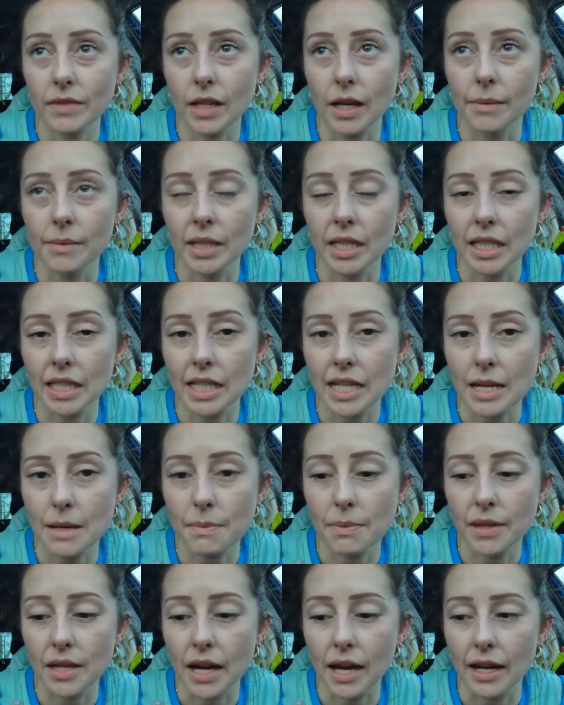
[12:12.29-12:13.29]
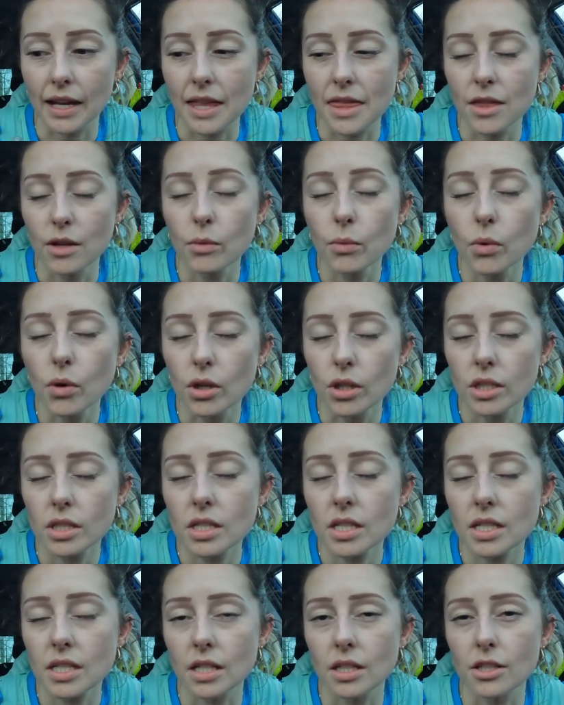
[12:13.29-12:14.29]
I'm going to keep that in the
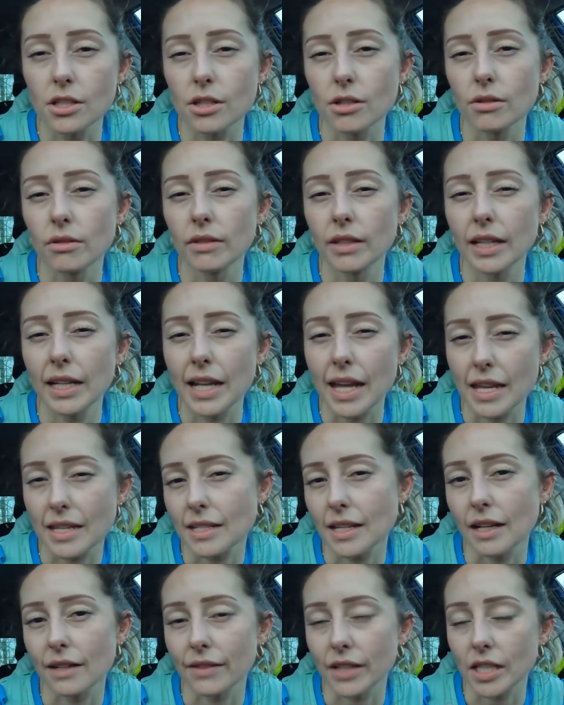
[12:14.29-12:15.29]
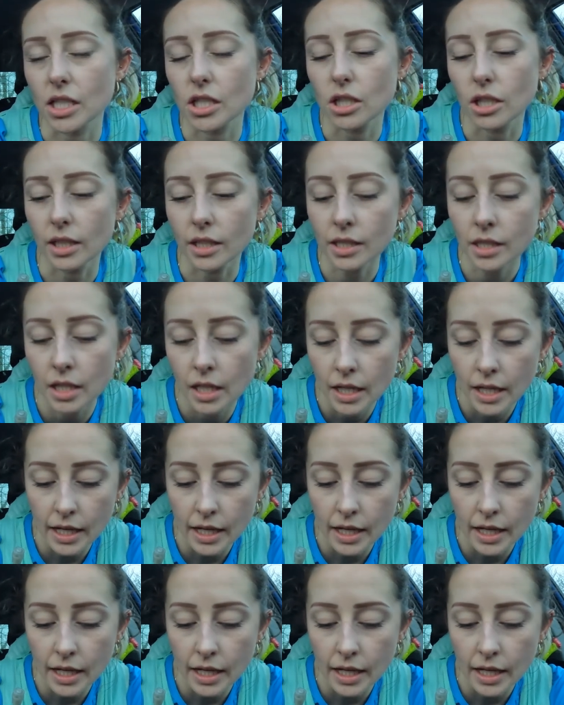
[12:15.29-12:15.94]
woods and do less elevation